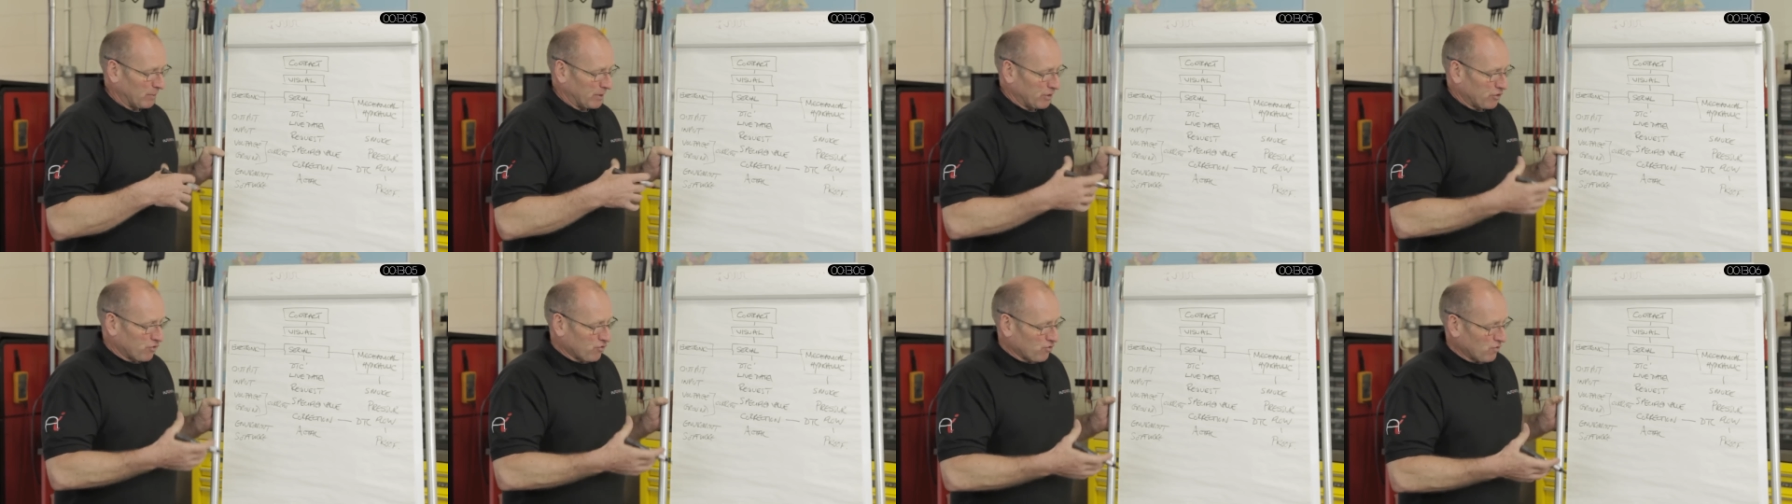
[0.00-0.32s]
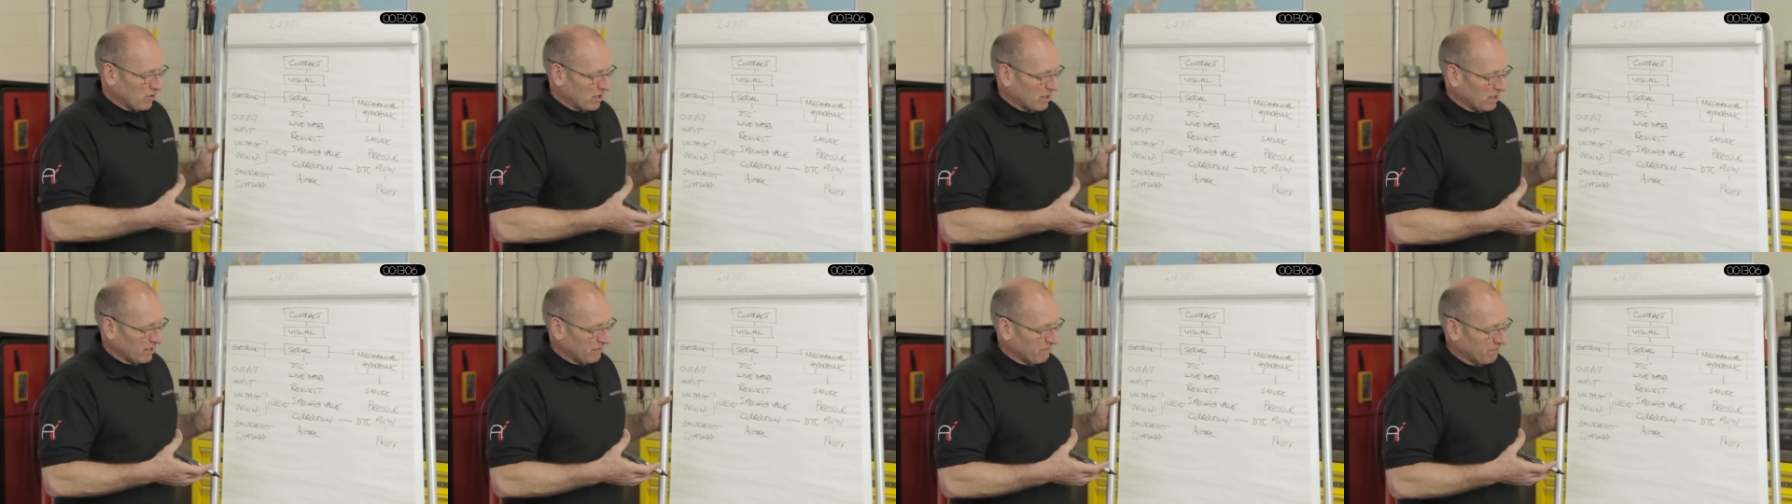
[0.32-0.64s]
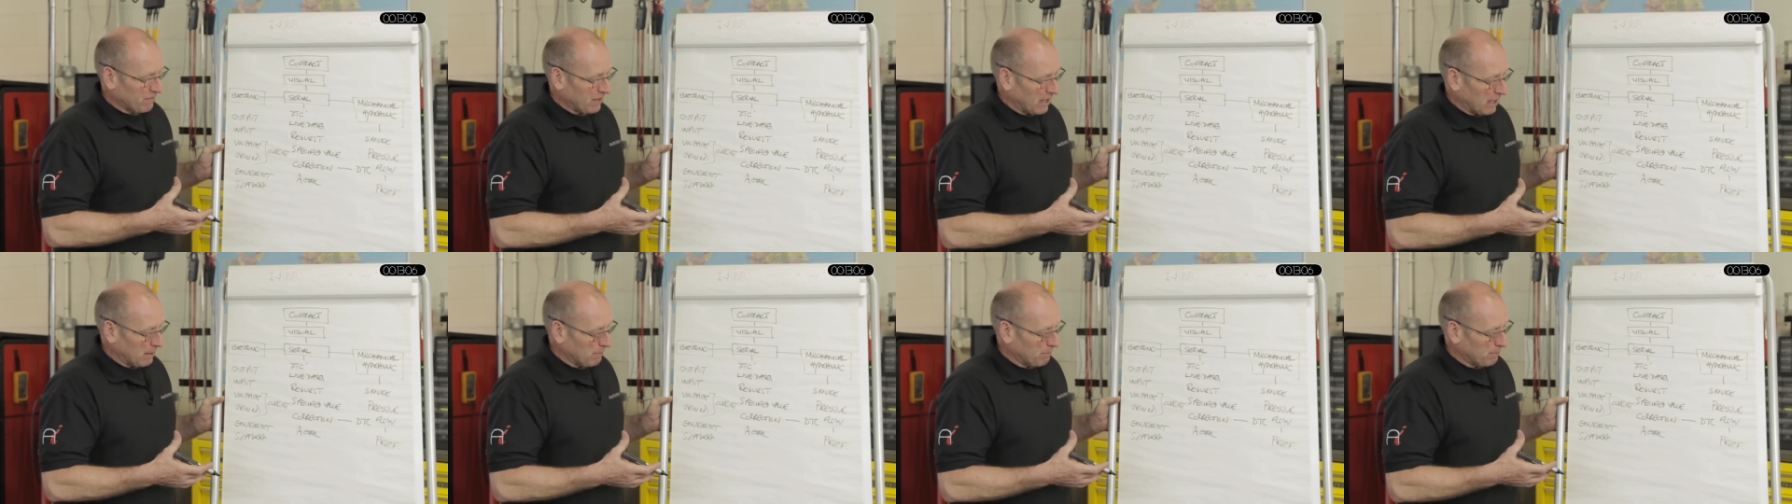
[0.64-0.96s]
we
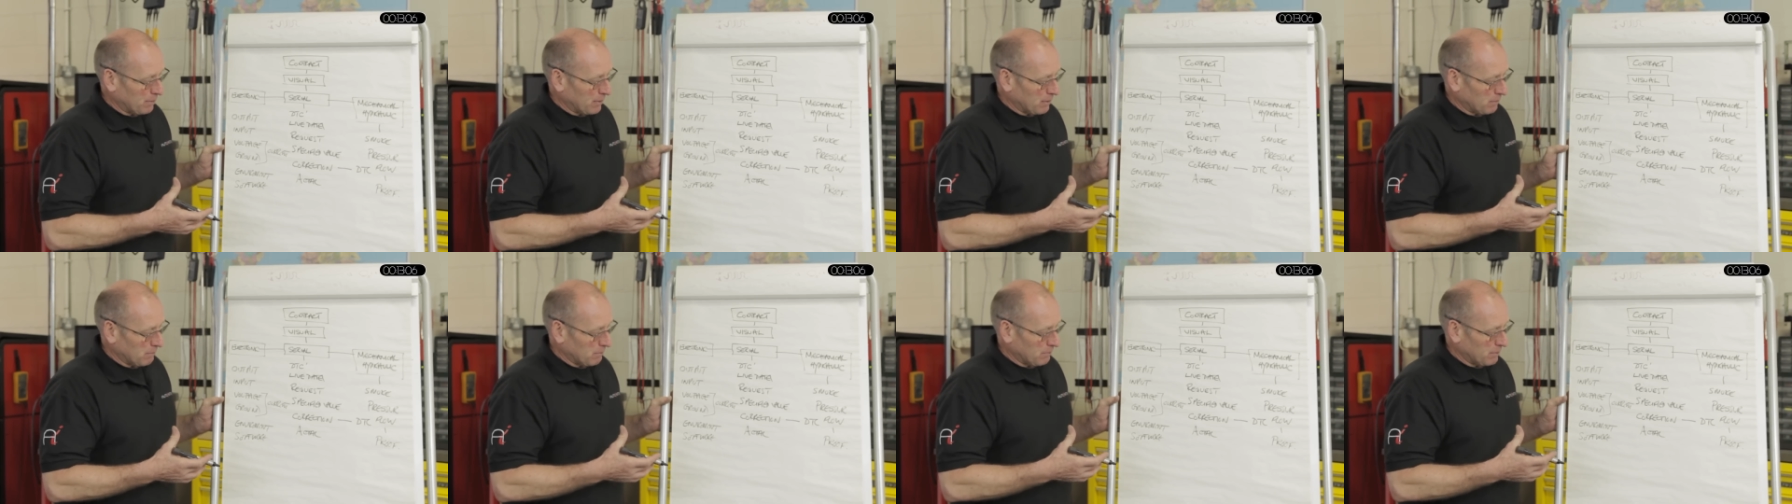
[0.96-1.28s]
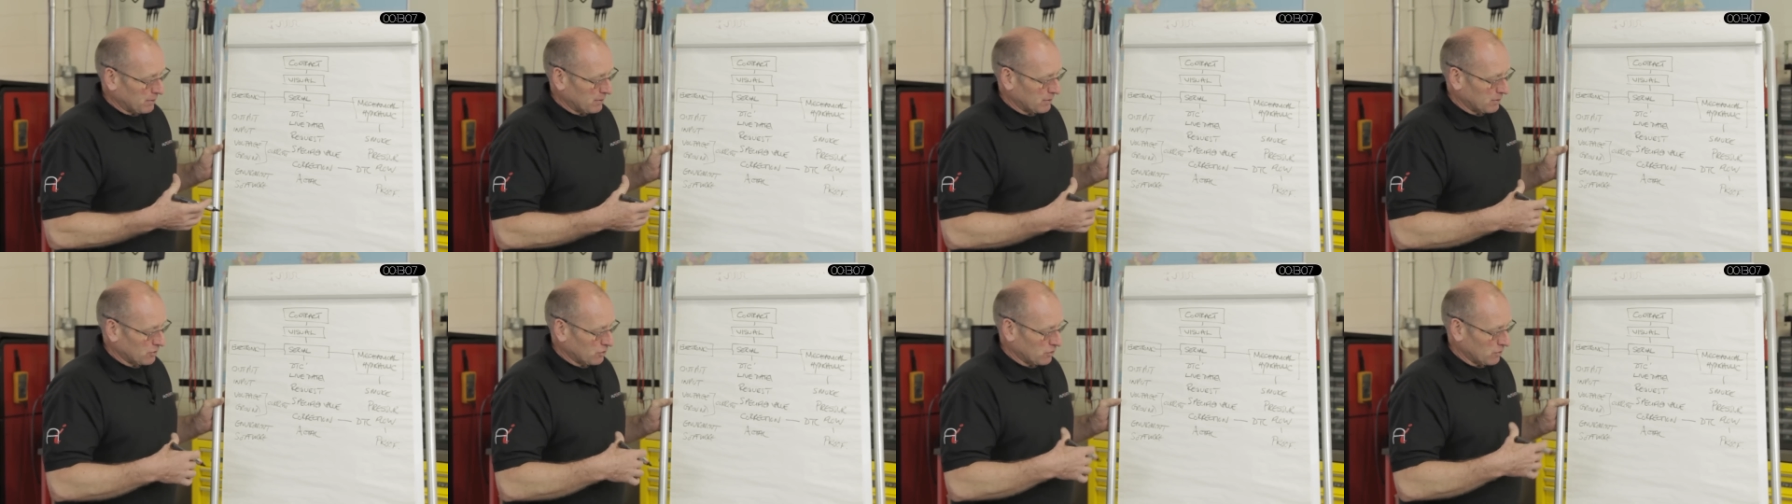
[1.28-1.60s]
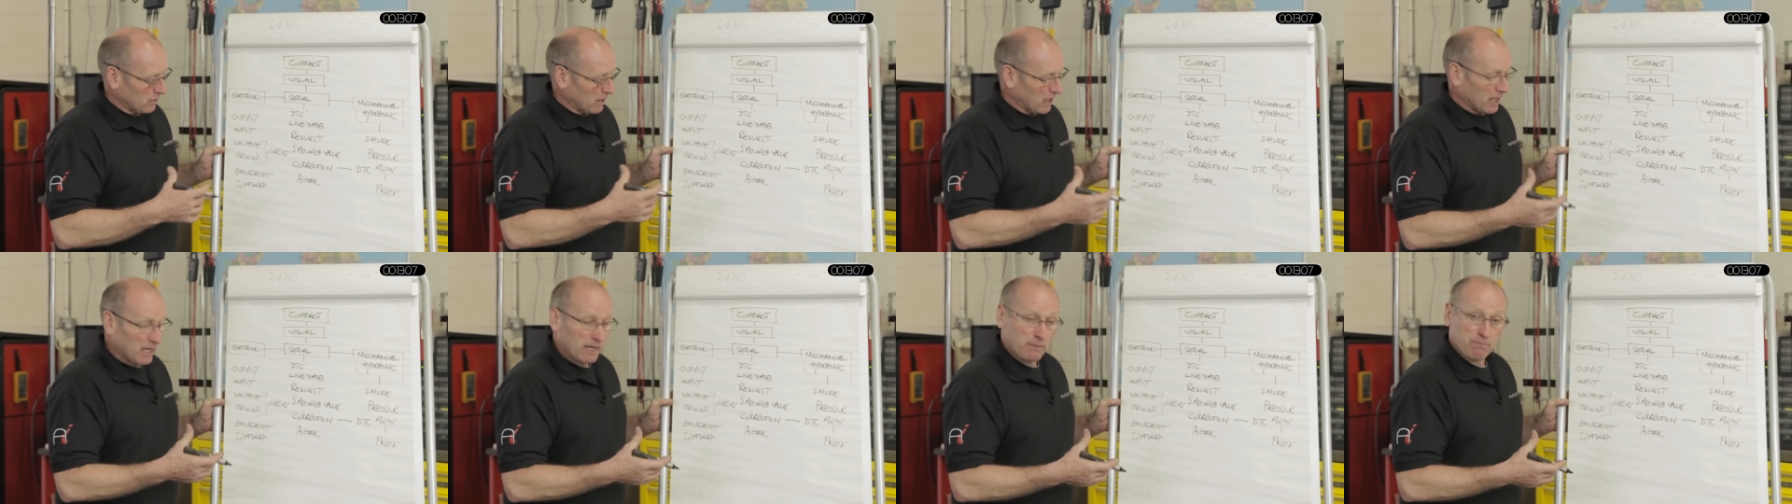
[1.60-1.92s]
drive that pump
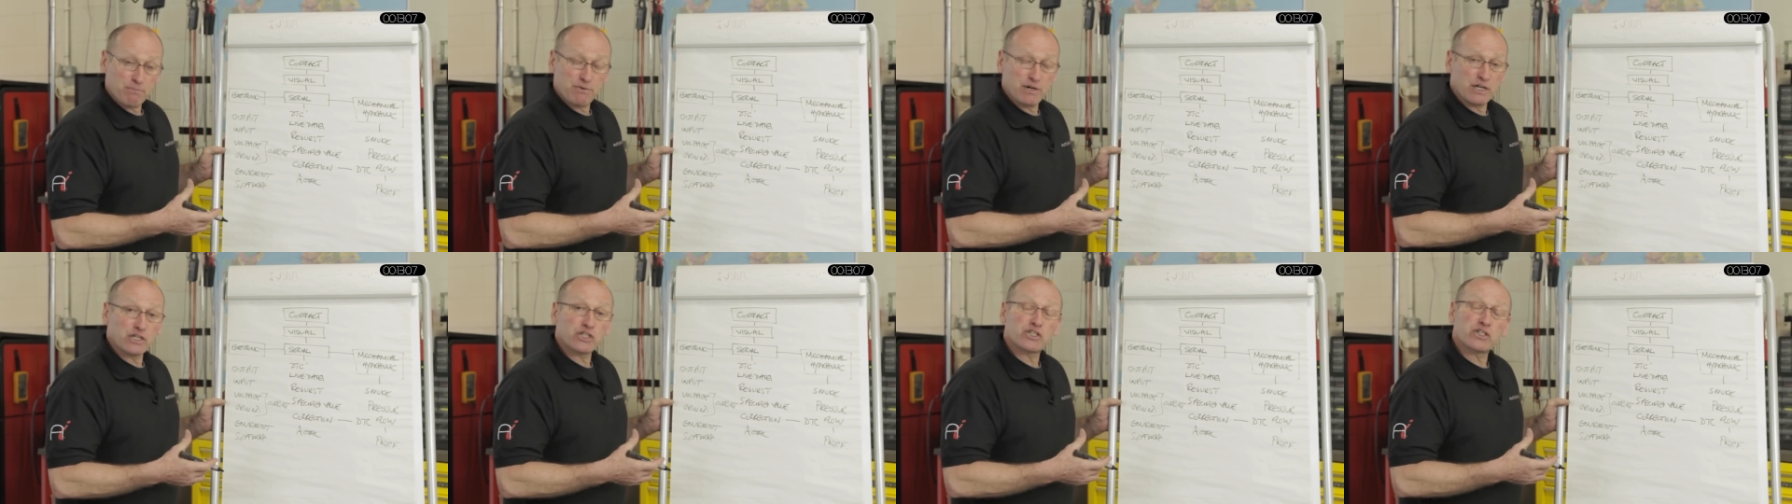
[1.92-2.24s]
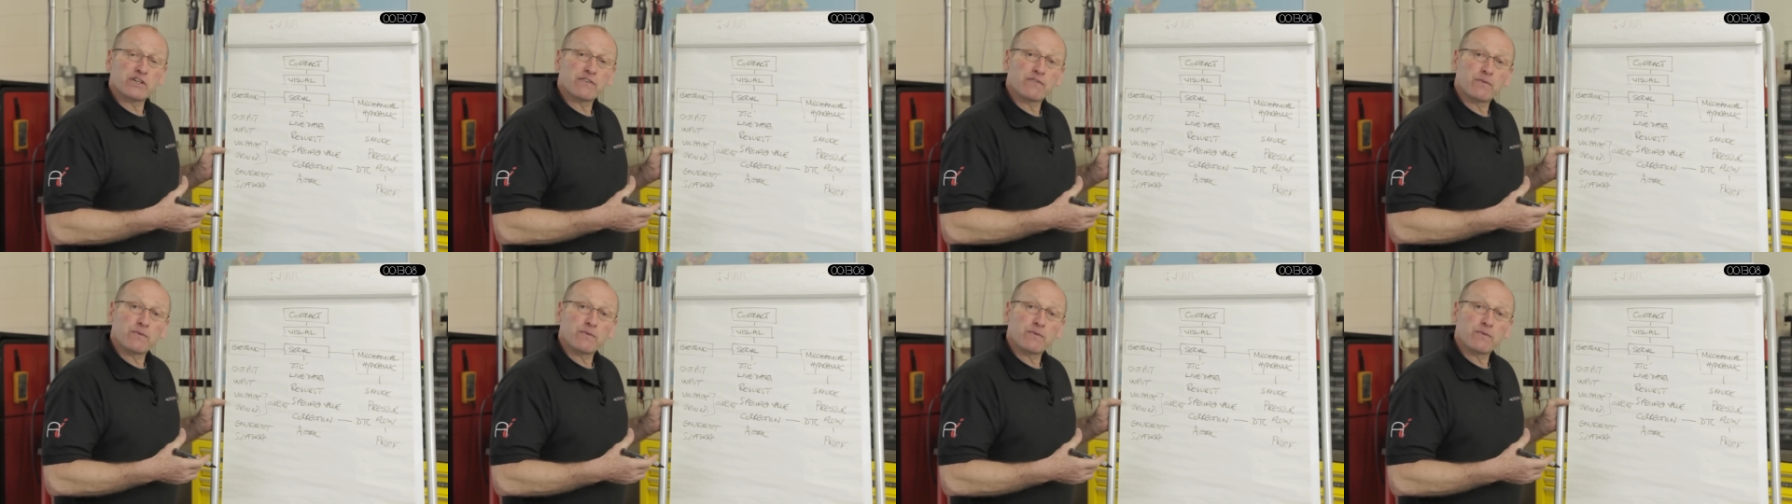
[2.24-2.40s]
to a higher pressure?